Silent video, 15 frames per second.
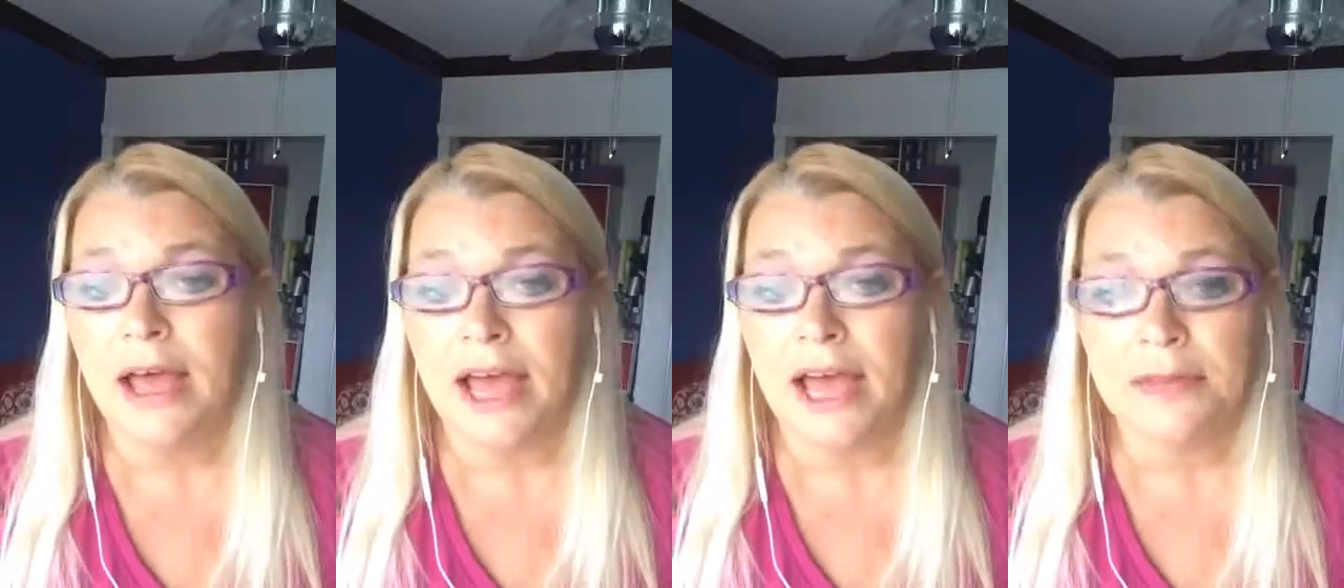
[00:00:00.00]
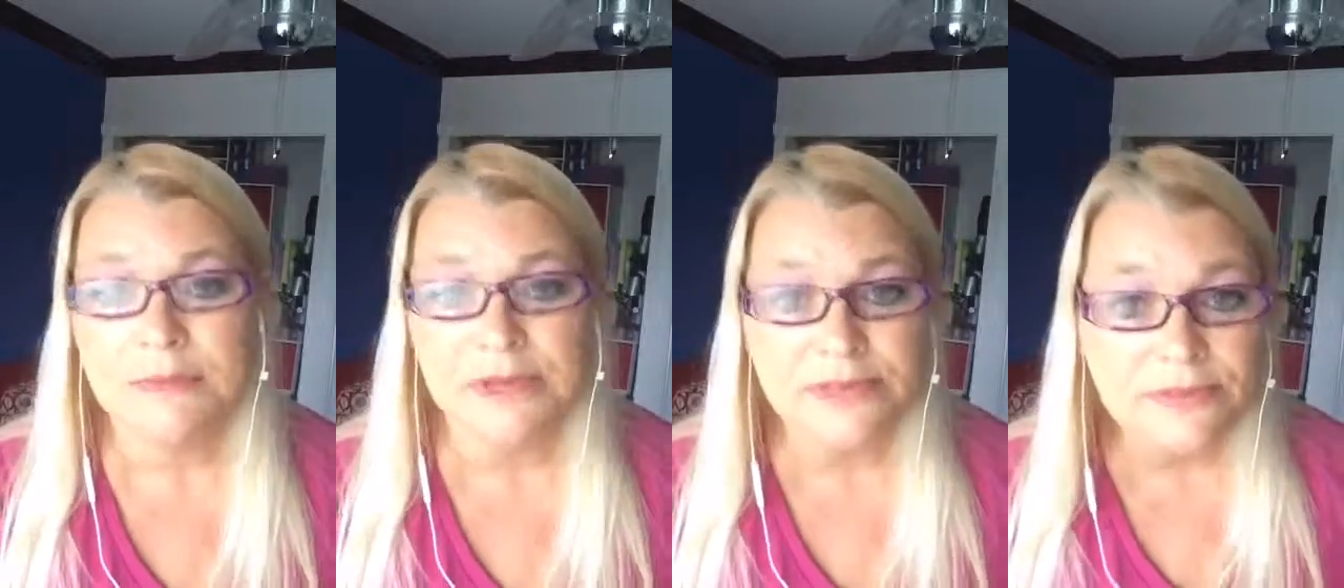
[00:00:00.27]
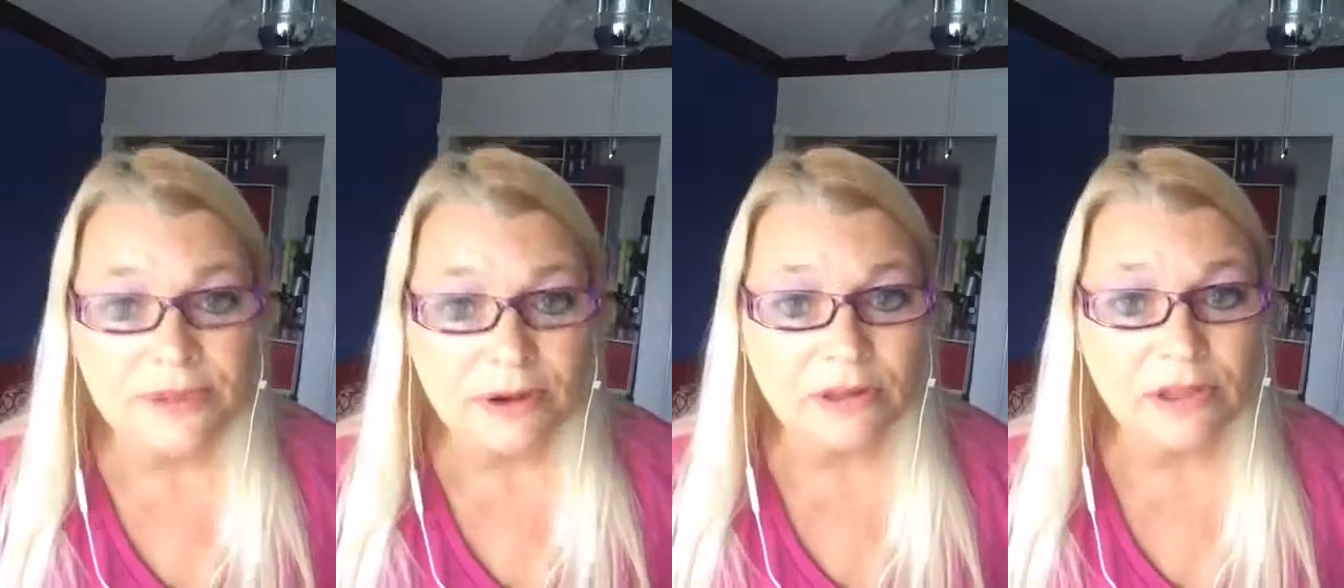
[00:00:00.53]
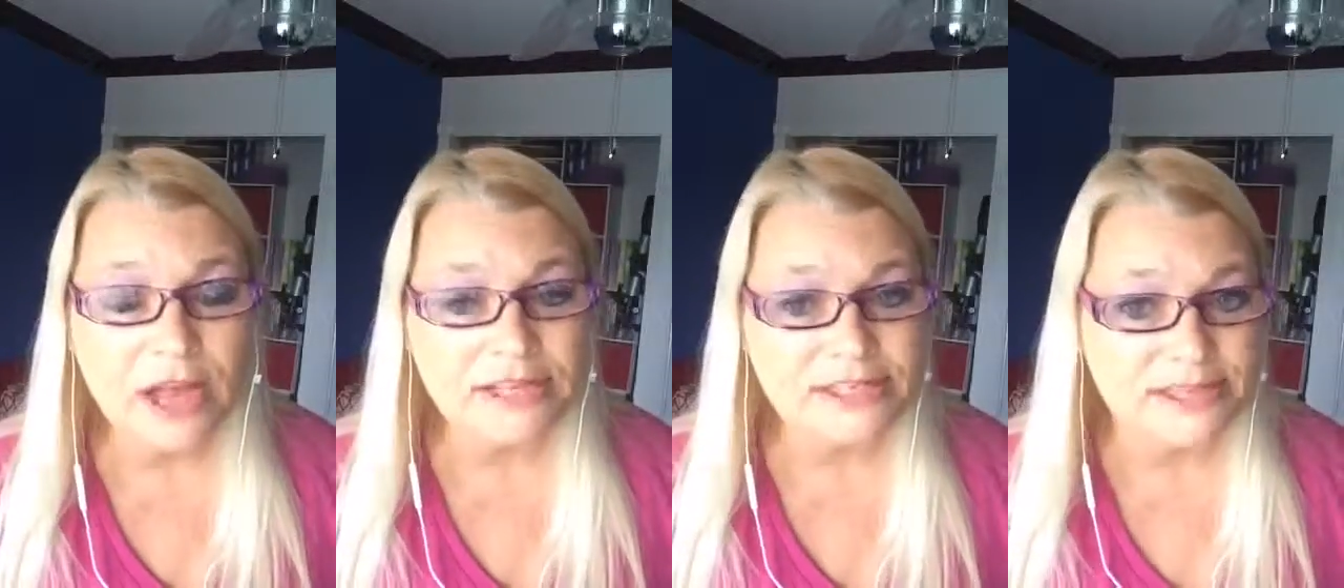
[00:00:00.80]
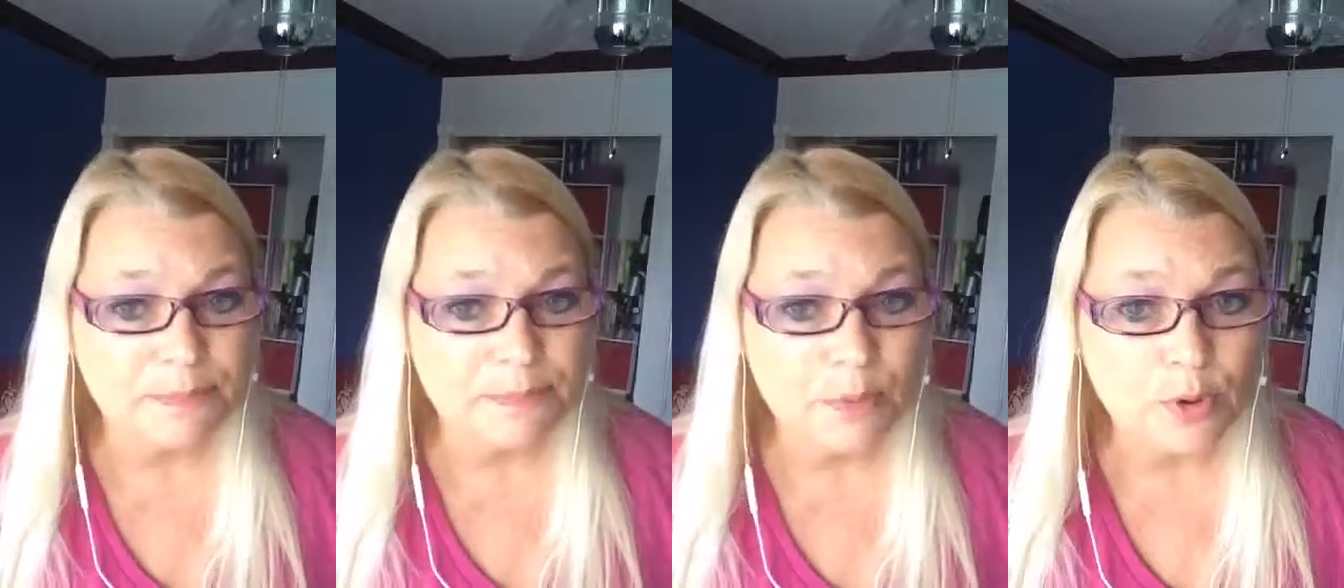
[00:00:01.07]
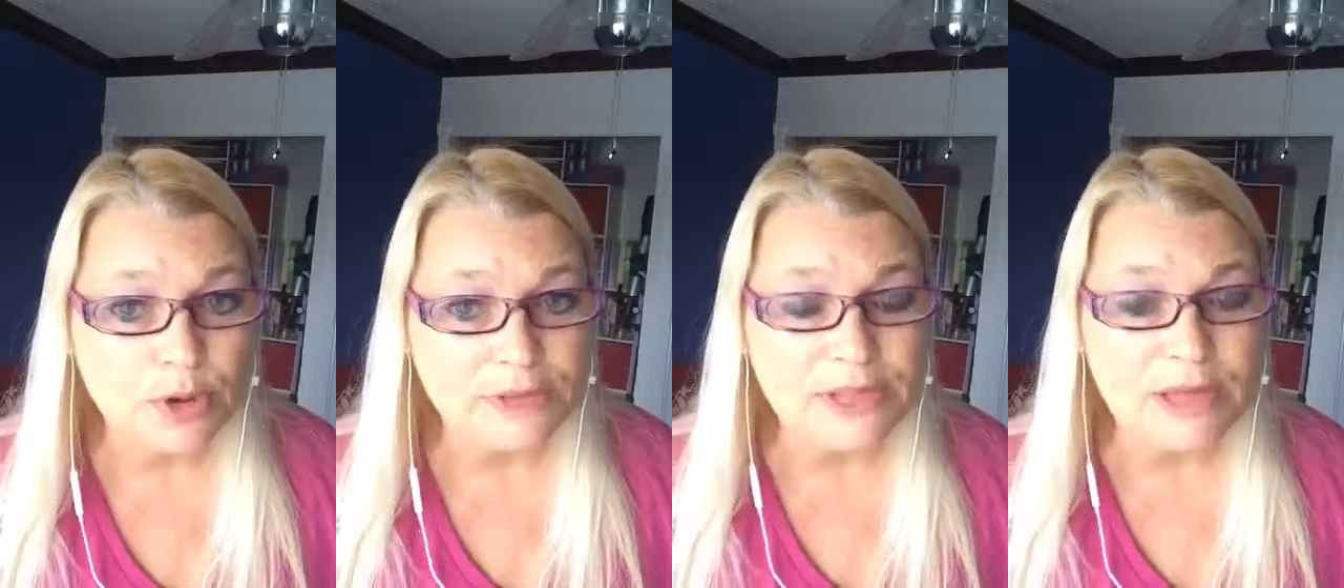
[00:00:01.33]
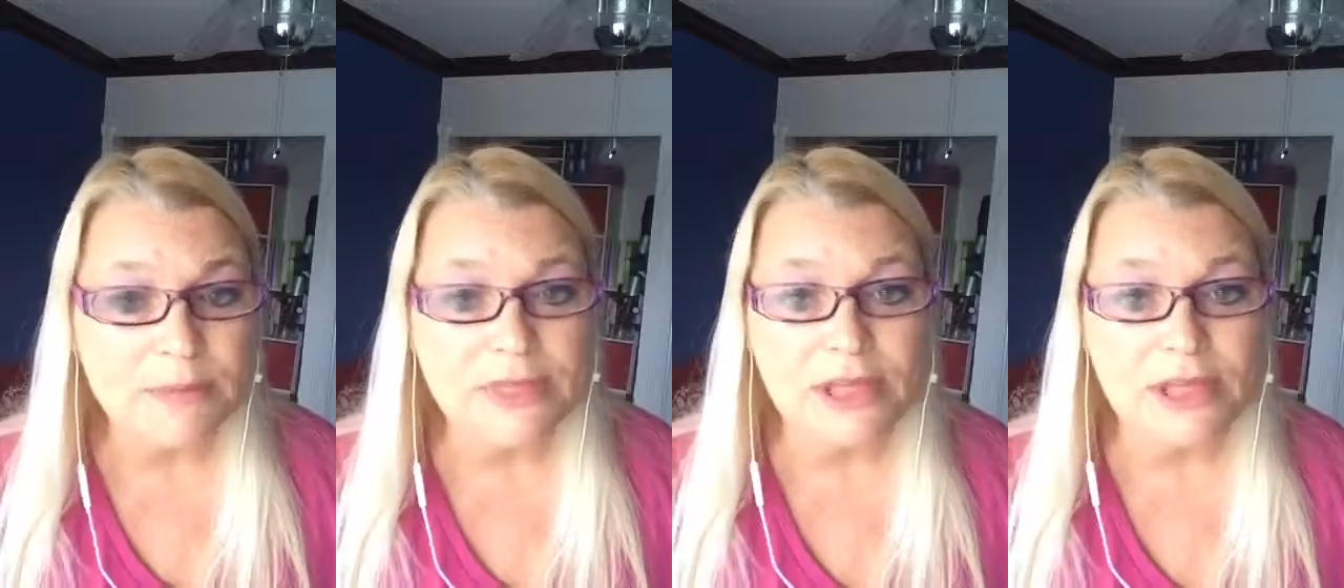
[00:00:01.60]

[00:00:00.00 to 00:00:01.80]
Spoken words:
I'm in there a lot supporting them.